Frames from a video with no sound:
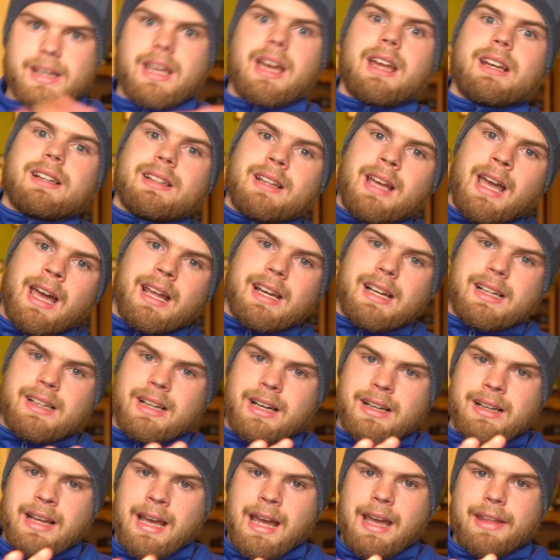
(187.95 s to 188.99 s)
Again, had I
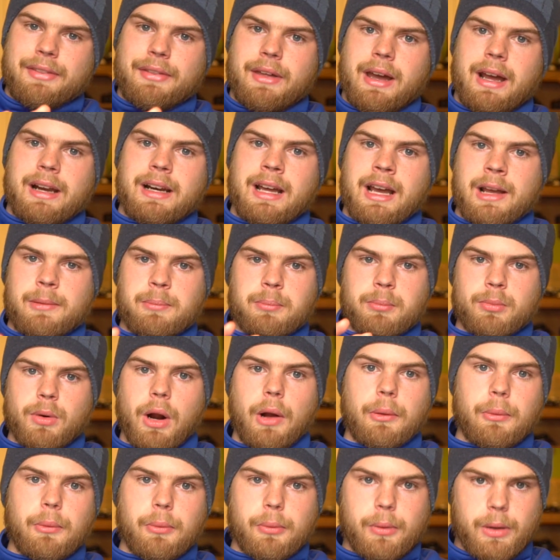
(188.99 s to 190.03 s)
not had that, I
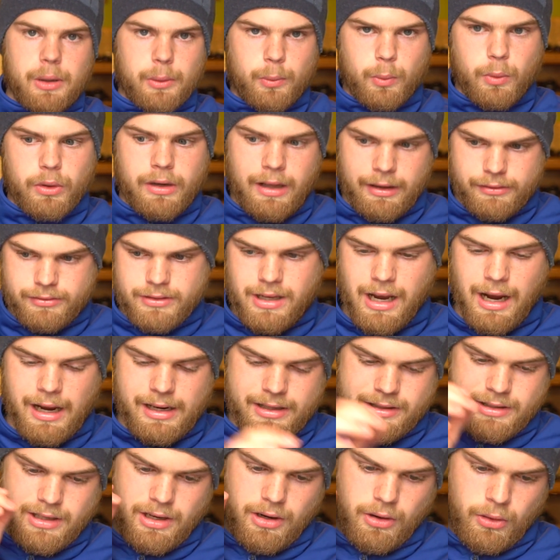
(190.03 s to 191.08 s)
probably would have
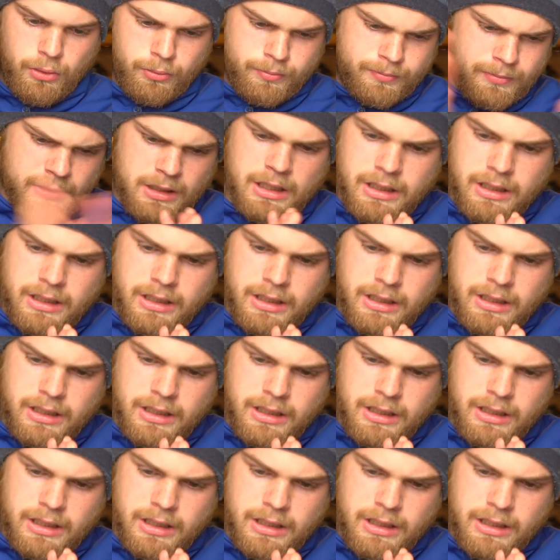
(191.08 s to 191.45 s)
died. So